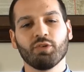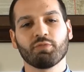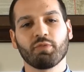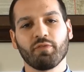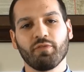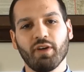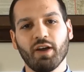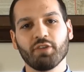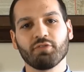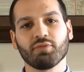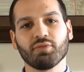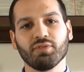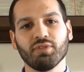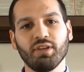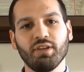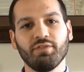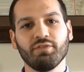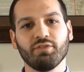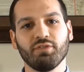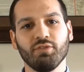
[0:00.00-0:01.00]
which provides
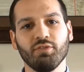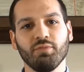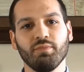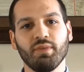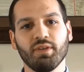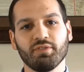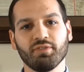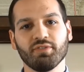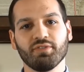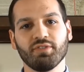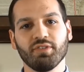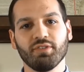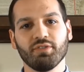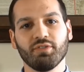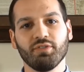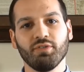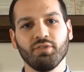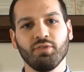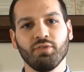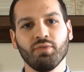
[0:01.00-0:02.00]
relief to
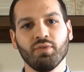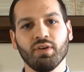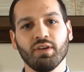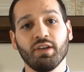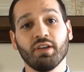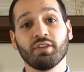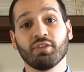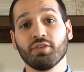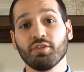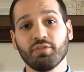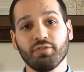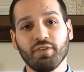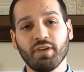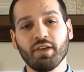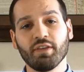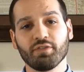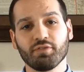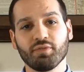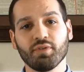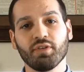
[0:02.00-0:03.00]
businesses who, in good
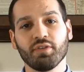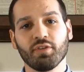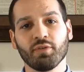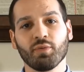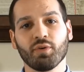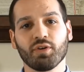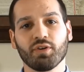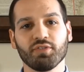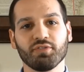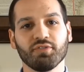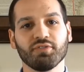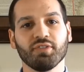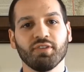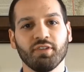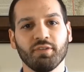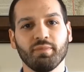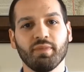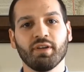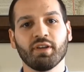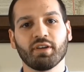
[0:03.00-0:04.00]
faith, treated their workers as
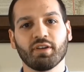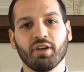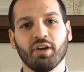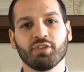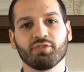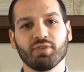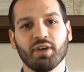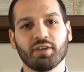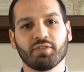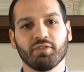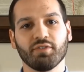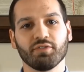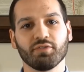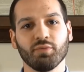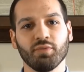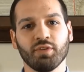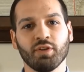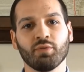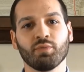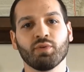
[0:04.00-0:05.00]
independent contractors
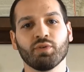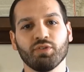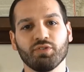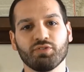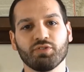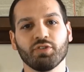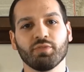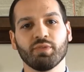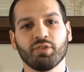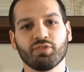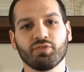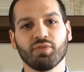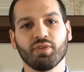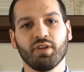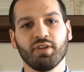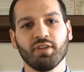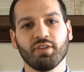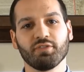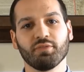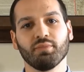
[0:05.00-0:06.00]
when they really should have been
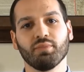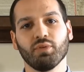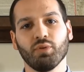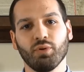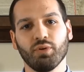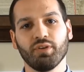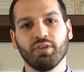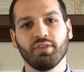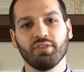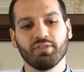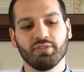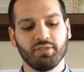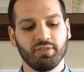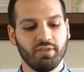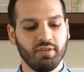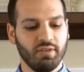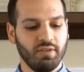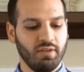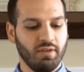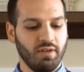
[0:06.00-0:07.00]
treated as employees.
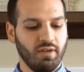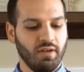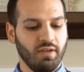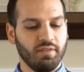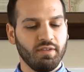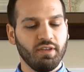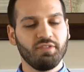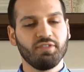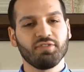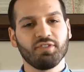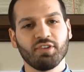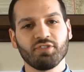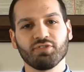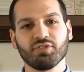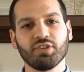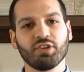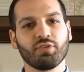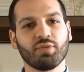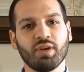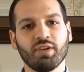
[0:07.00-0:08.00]
This
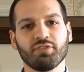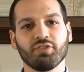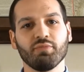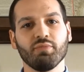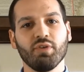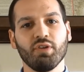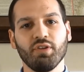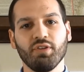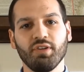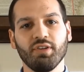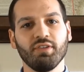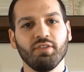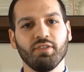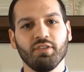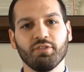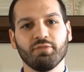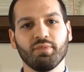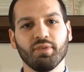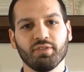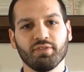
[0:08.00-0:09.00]
essentially grants immunity to
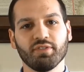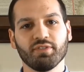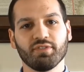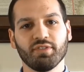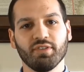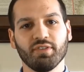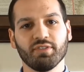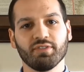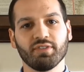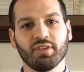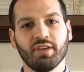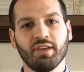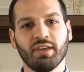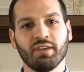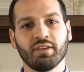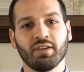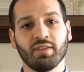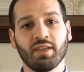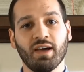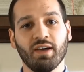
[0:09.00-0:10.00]
these businesses
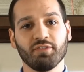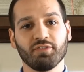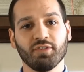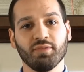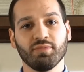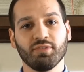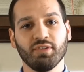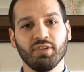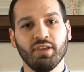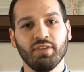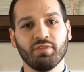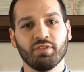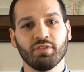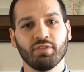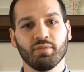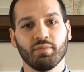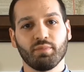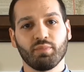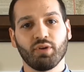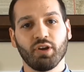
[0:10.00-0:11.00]
and allows them to
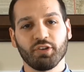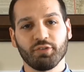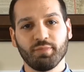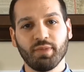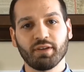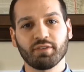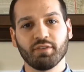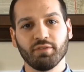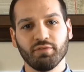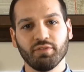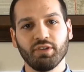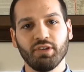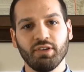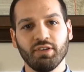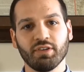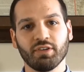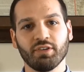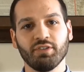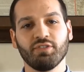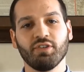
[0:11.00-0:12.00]
even
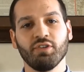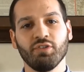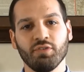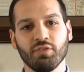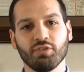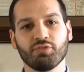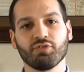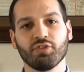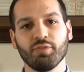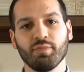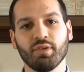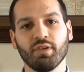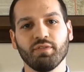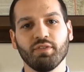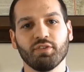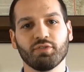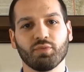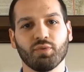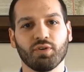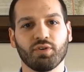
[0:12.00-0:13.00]
prospectively continue the treatment of
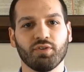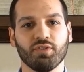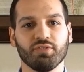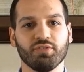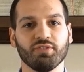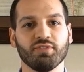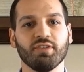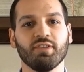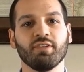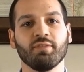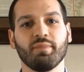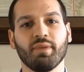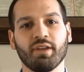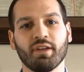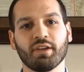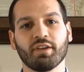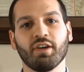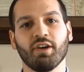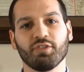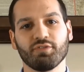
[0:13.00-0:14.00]
these workers as
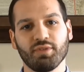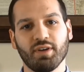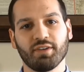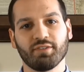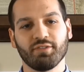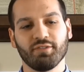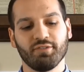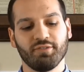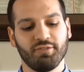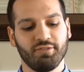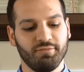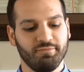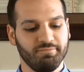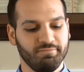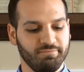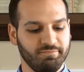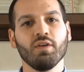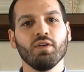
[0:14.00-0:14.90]
independent contractors.